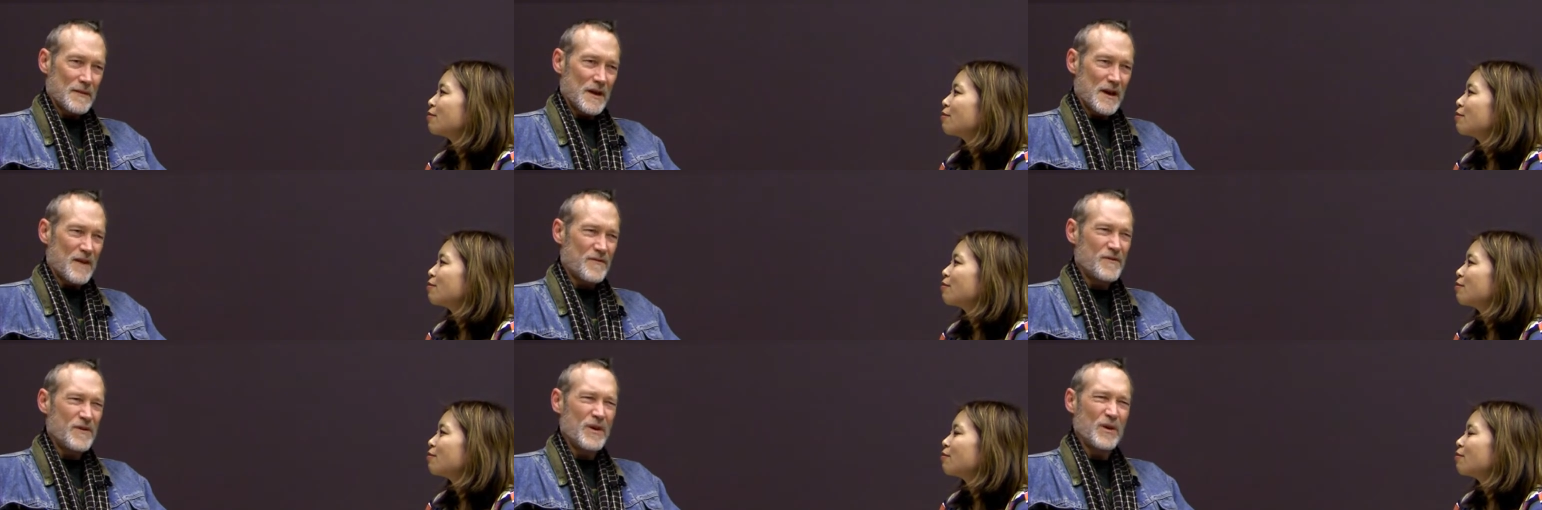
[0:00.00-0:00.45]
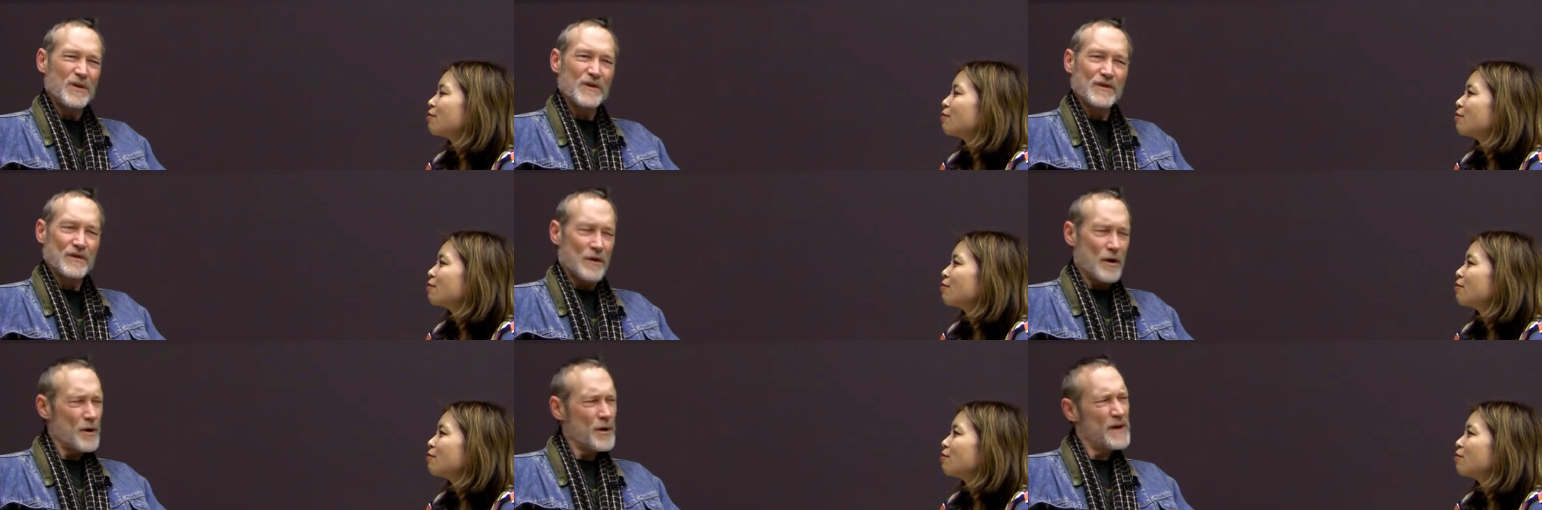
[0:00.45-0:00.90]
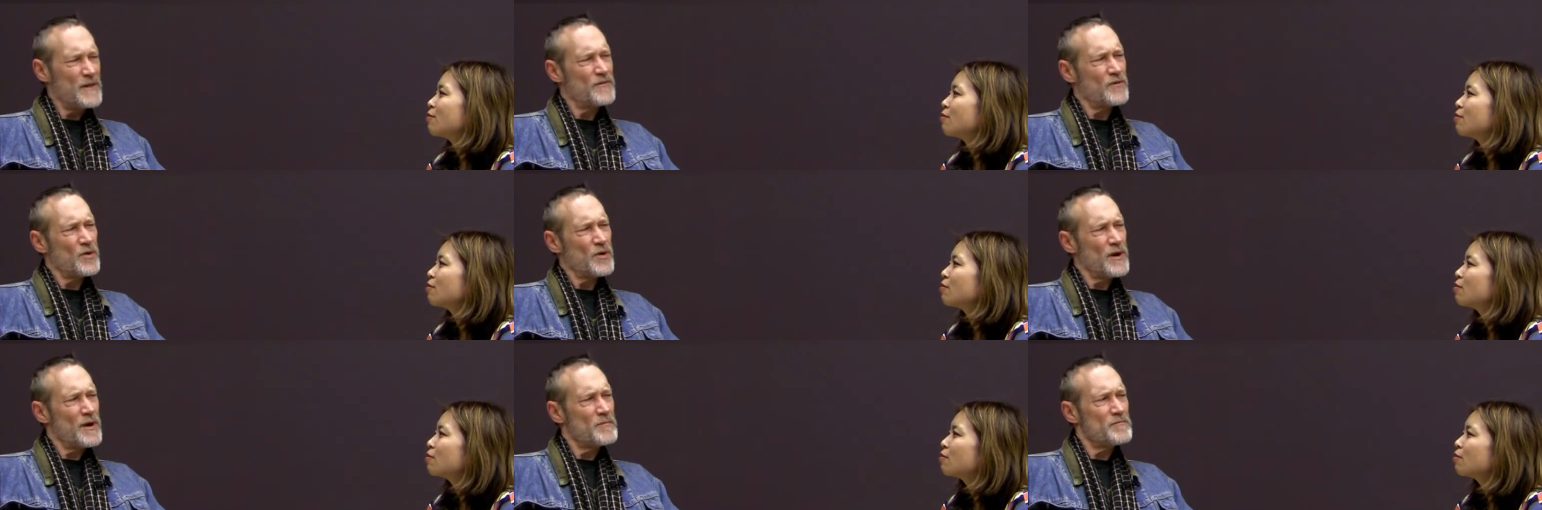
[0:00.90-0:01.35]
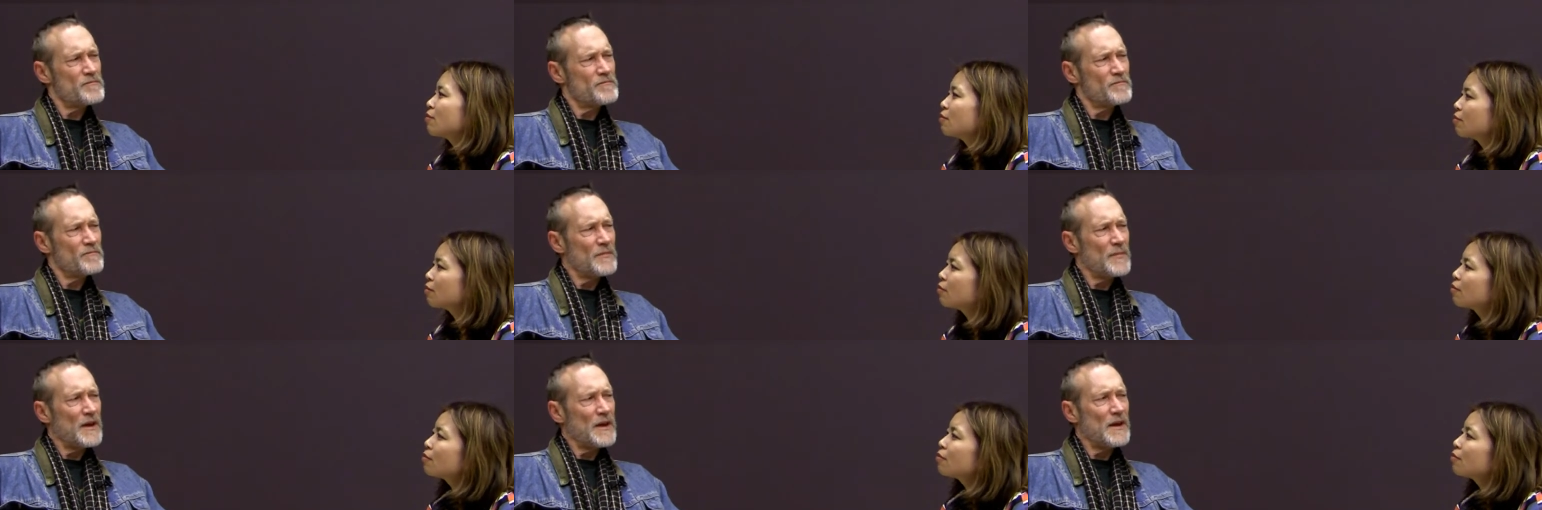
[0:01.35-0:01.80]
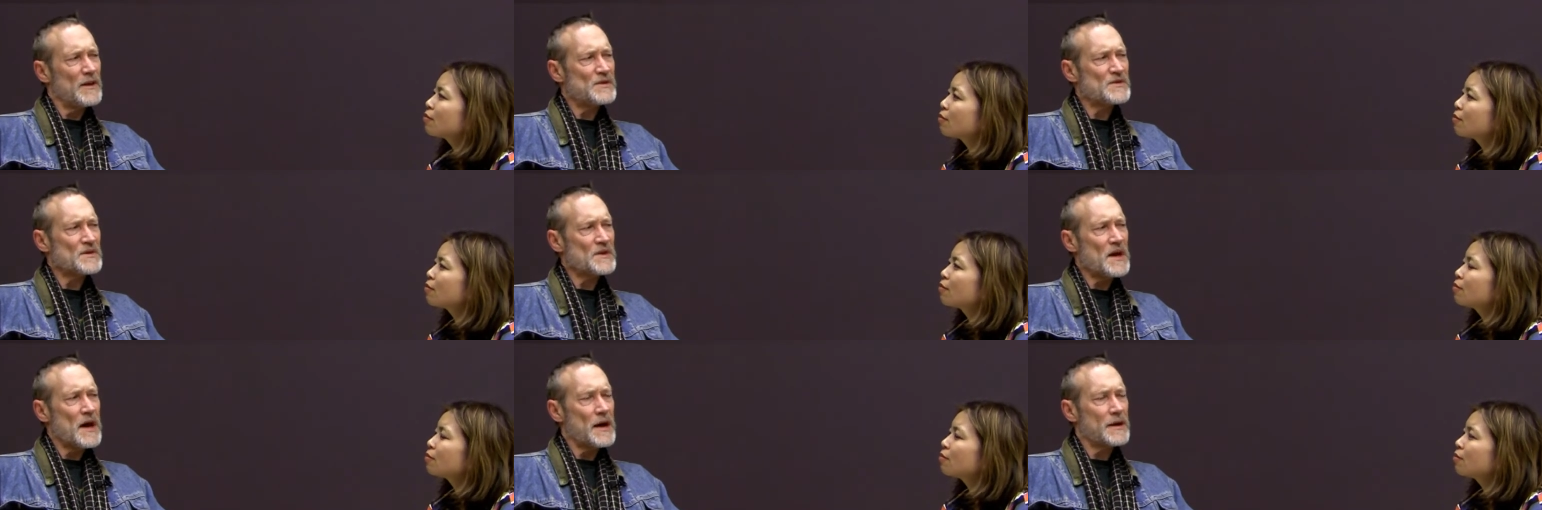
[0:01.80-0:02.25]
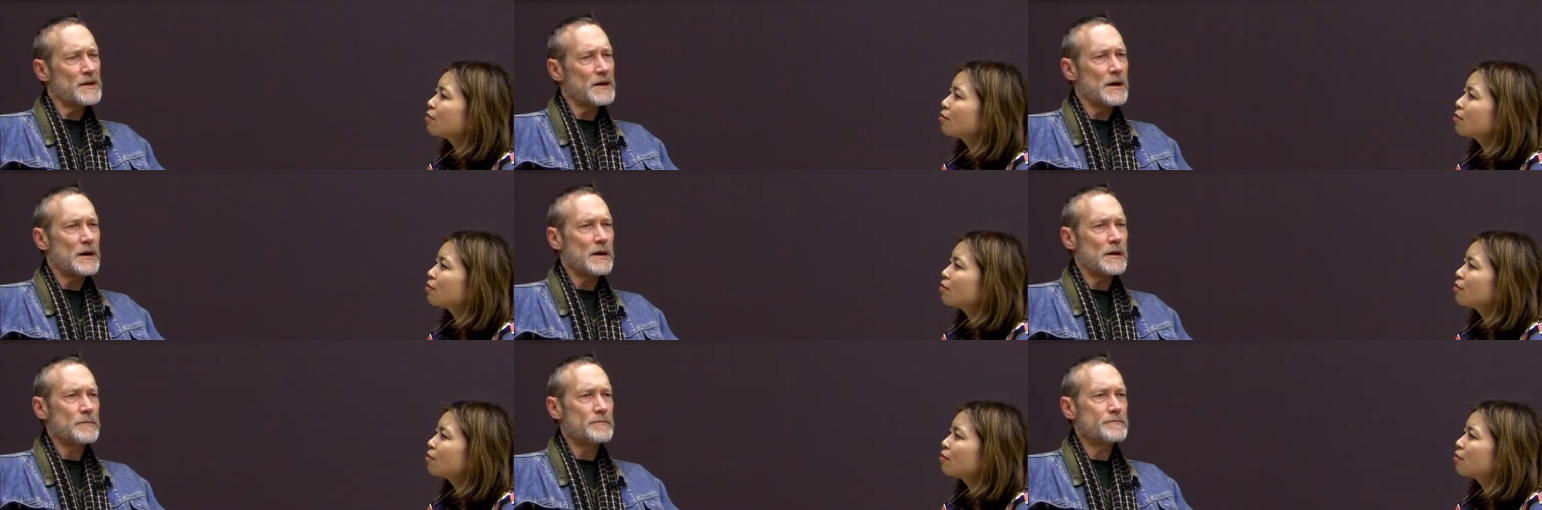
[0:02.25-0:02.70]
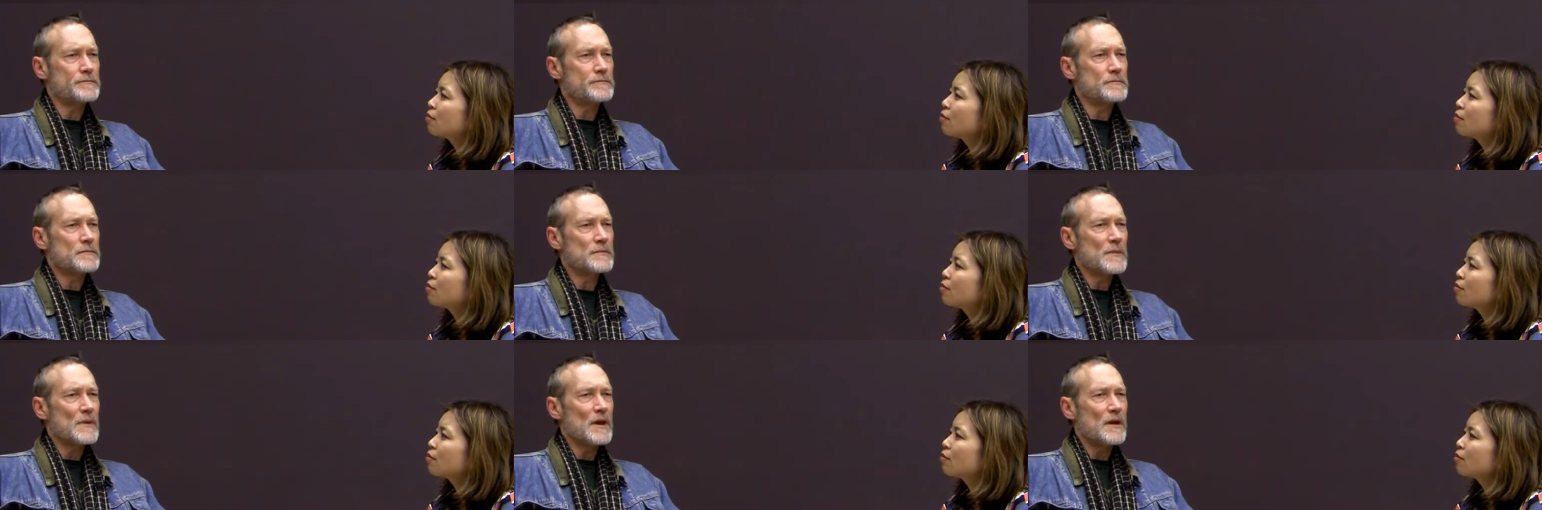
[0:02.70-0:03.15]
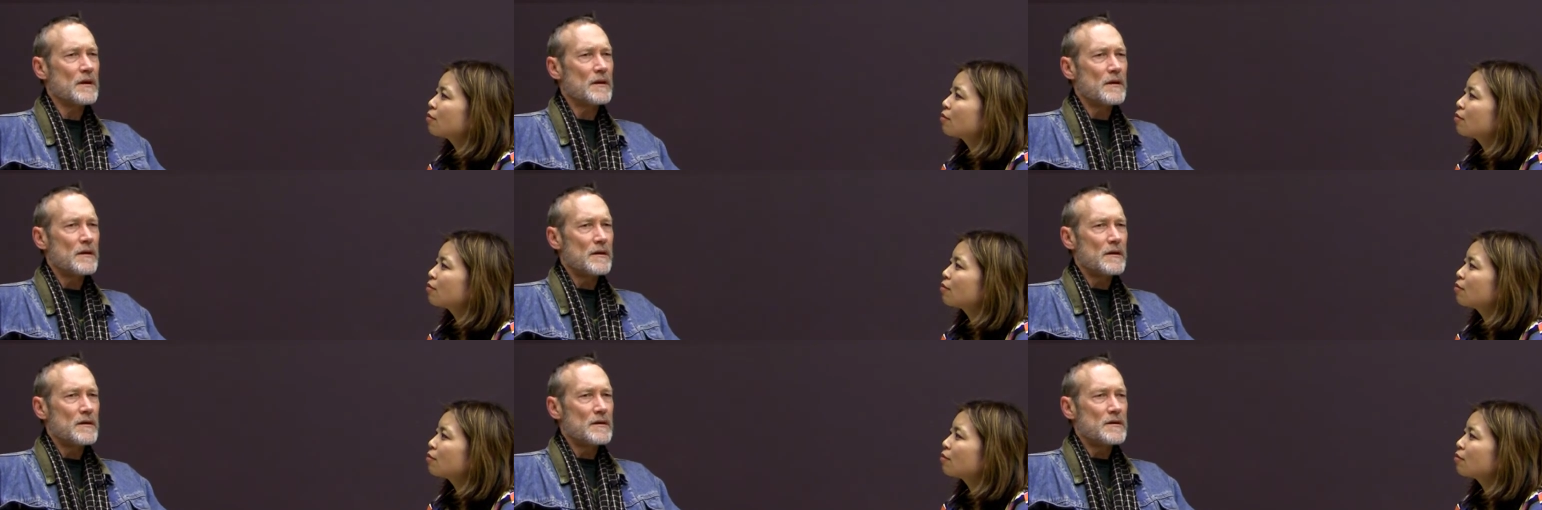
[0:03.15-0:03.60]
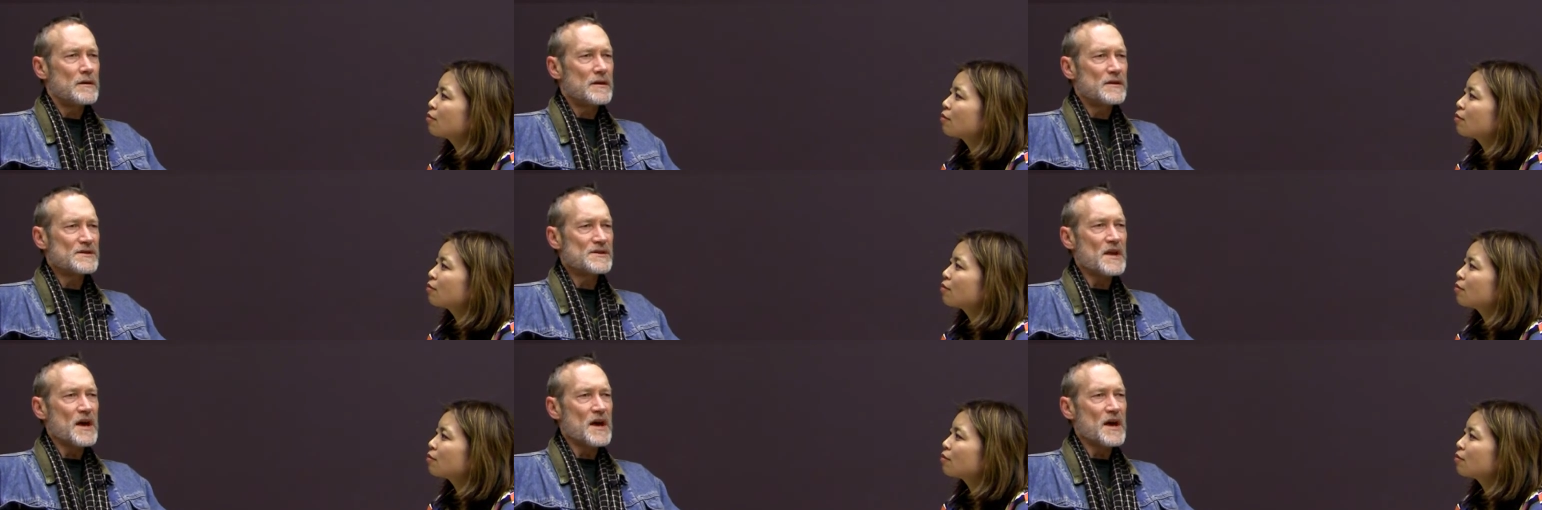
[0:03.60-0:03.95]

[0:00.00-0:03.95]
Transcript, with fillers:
Speaker 1: I feel sorry for him. He's not. Um, He's